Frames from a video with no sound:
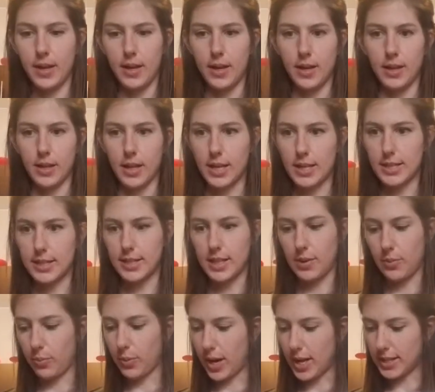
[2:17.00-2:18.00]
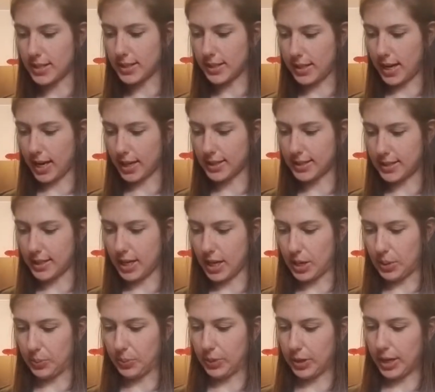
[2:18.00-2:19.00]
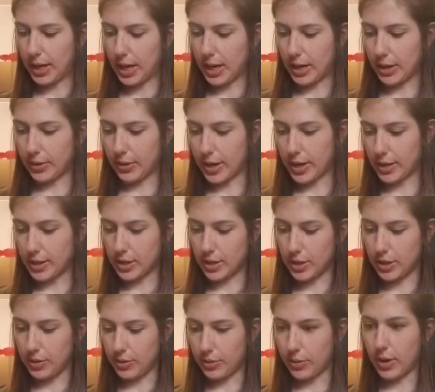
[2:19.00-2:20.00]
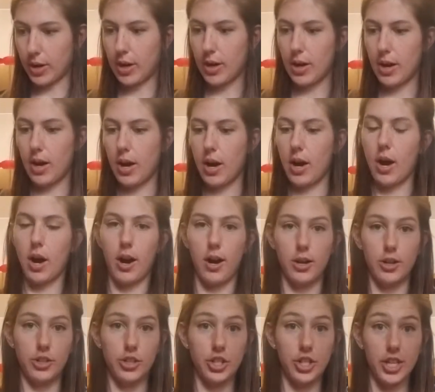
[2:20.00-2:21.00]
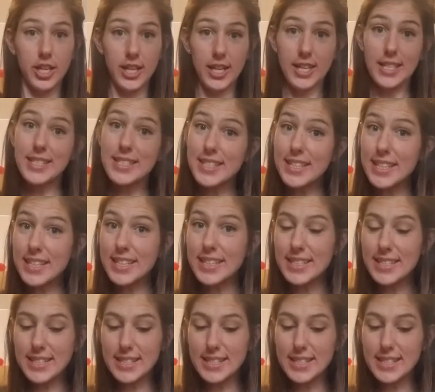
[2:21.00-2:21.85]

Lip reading: let's see what's next here. We are going to do our chia seeds.